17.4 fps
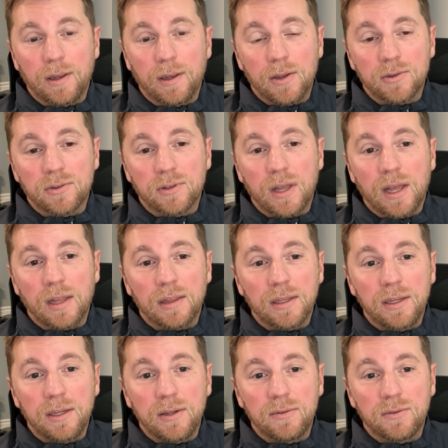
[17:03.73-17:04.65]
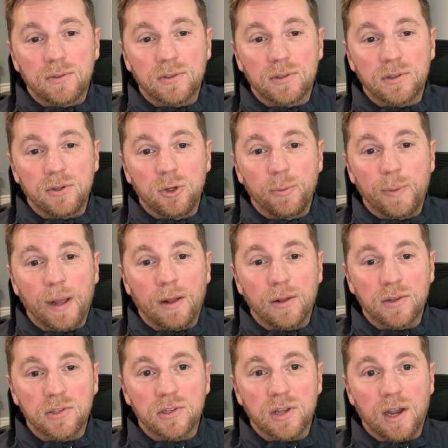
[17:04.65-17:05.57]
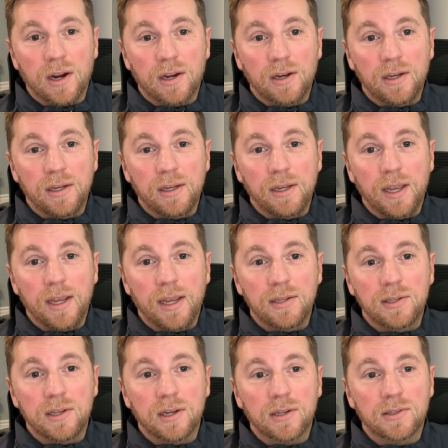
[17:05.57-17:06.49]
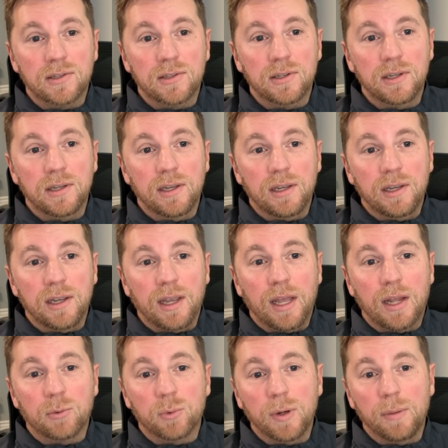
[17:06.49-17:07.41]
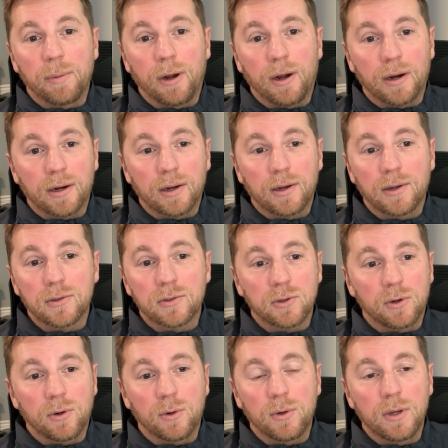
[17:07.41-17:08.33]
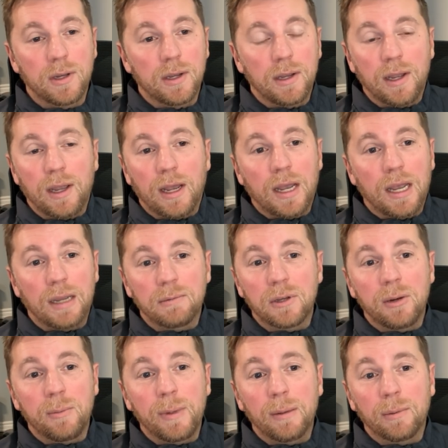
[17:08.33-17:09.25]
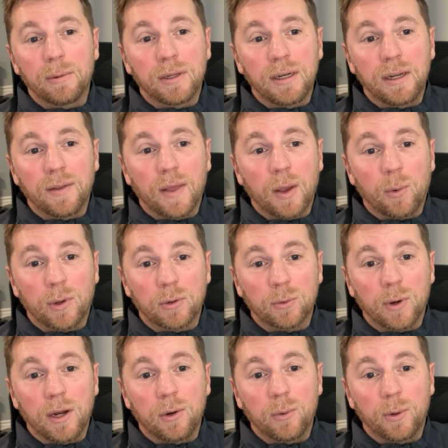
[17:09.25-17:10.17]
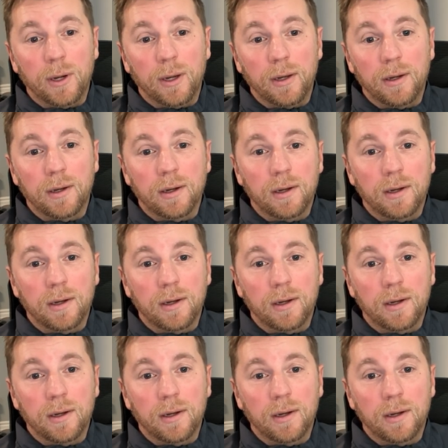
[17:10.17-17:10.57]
So that leaves New Balance, Saucony, A6, and Reebok. So I'm going to be able to nail that one right away.